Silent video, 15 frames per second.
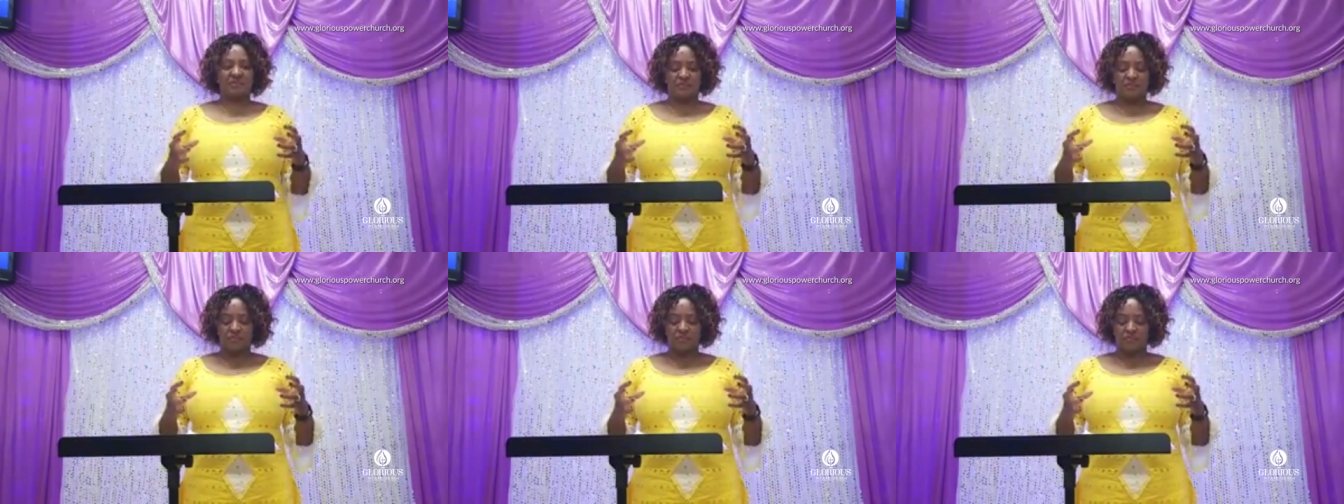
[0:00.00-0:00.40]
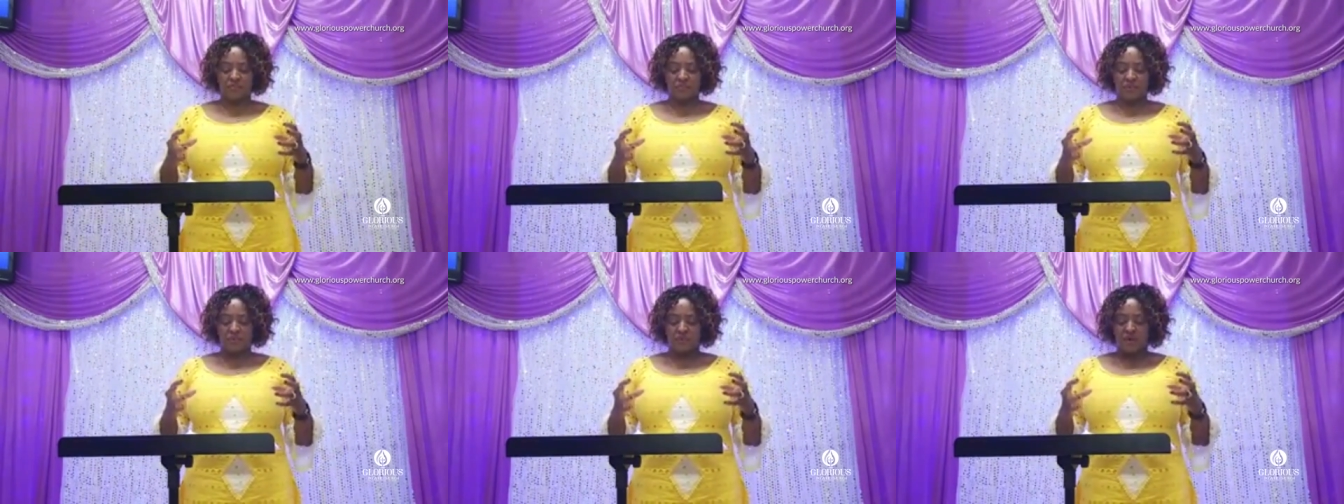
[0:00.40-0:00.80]

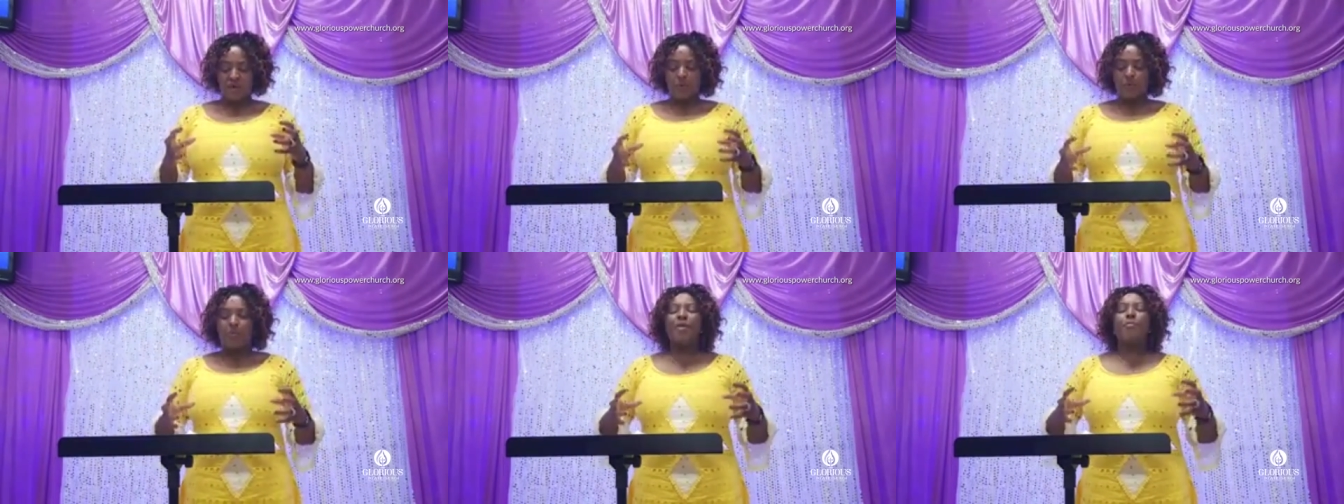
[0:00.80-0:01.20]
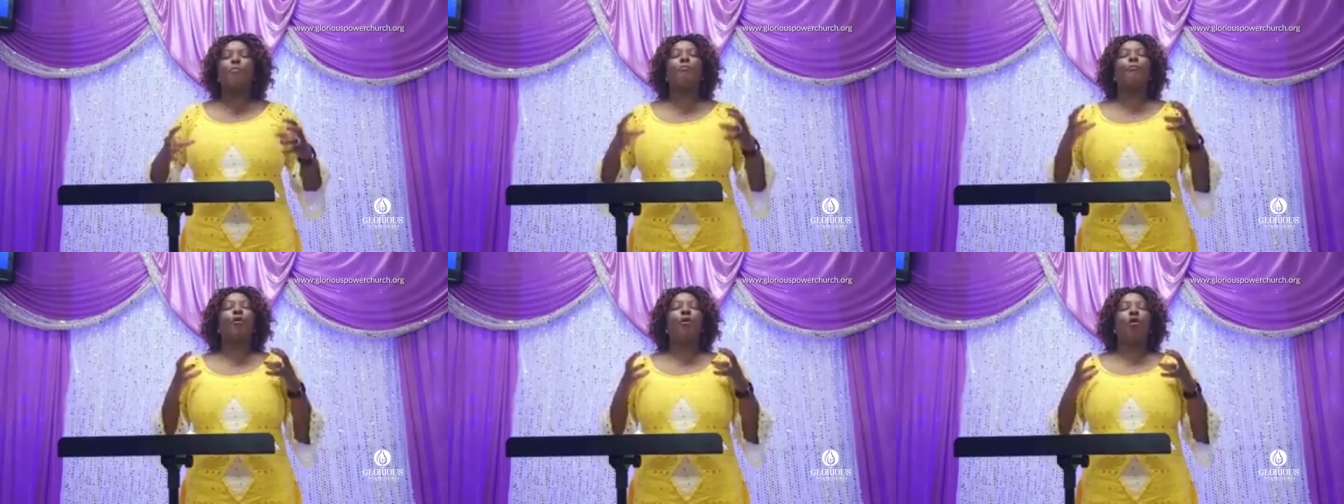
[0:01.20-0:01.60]
Mm.
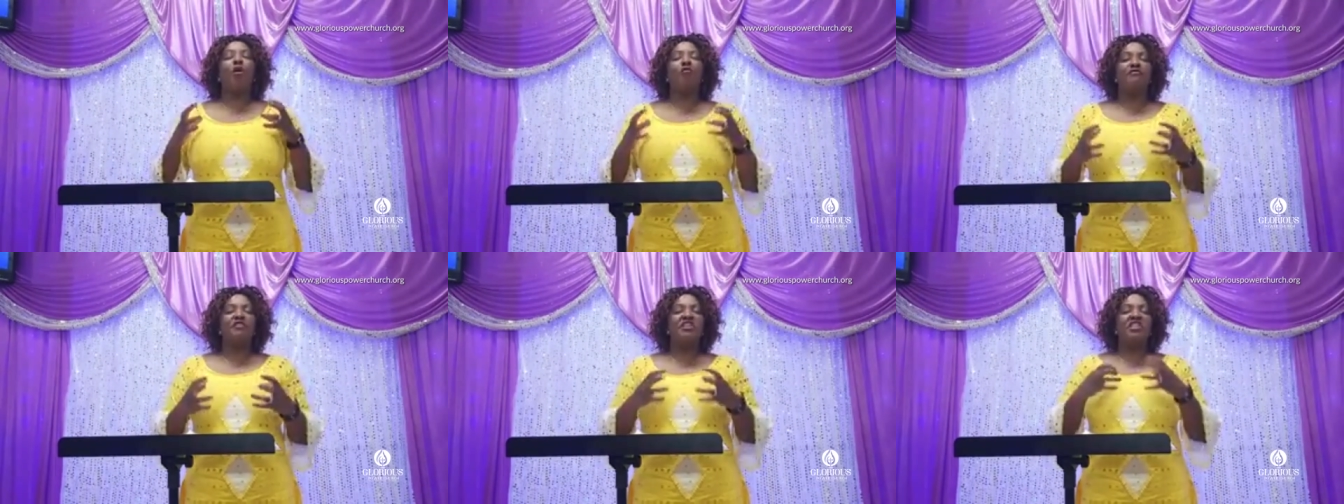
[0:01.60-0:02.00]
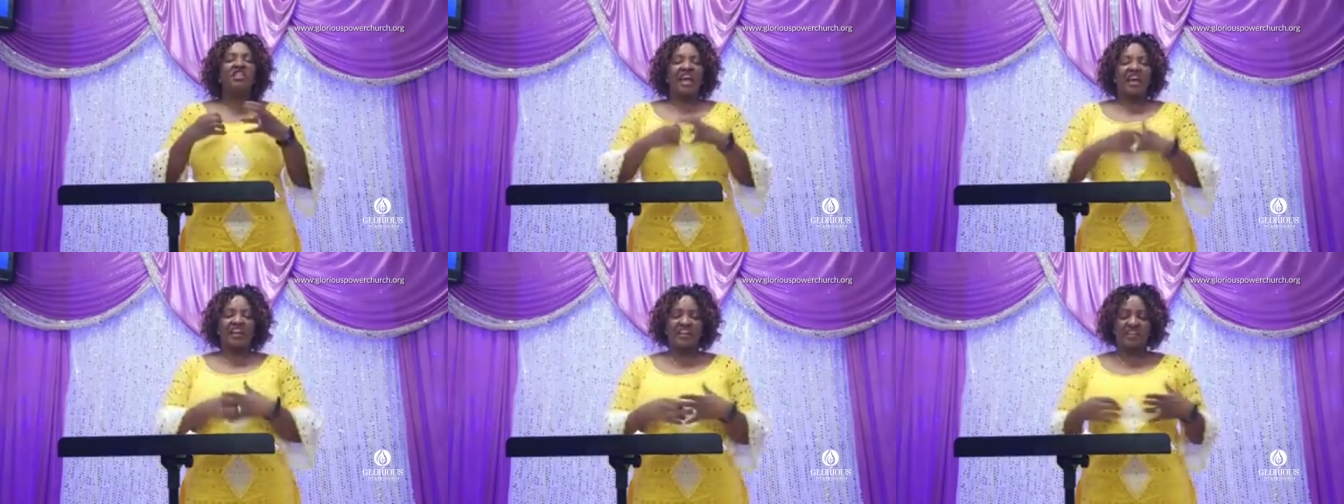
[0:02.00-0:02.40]
People of
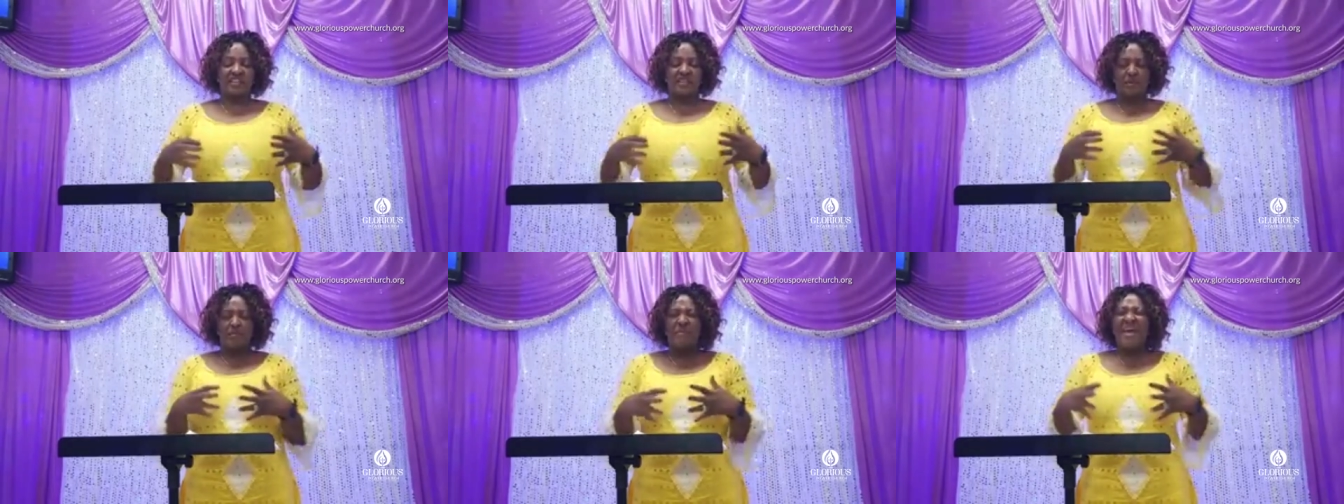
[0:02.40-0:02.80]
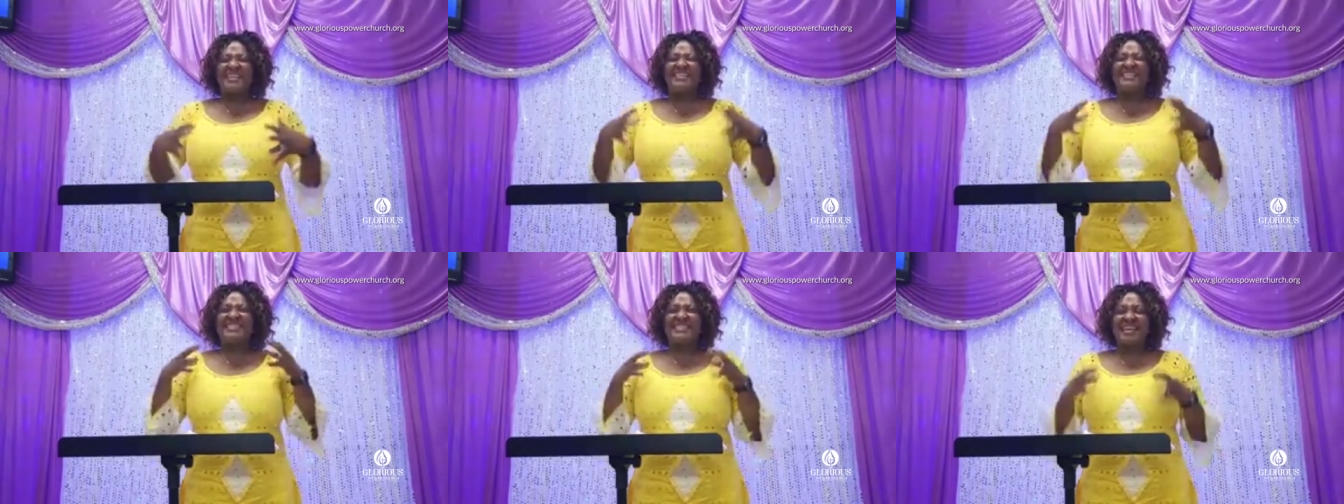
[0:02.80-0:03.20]
integrity
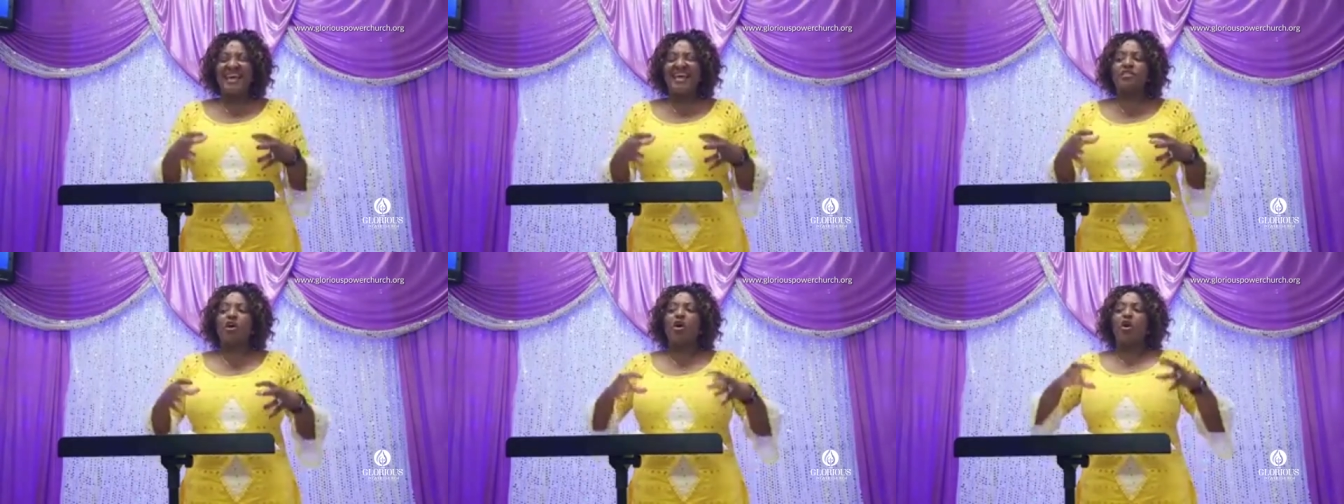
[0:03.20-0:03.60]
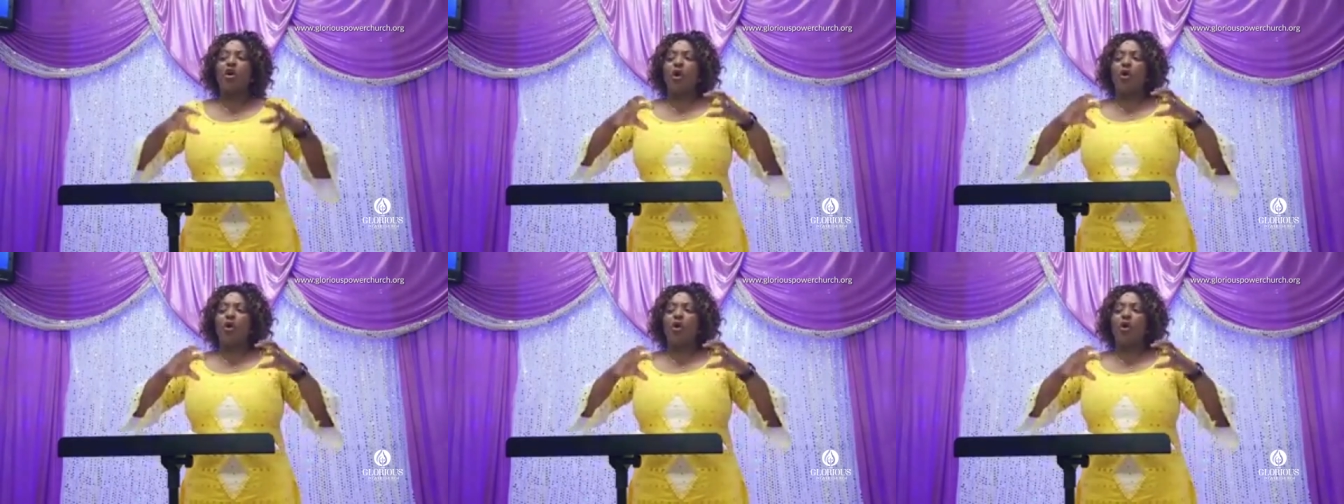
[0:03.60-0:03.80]
meditate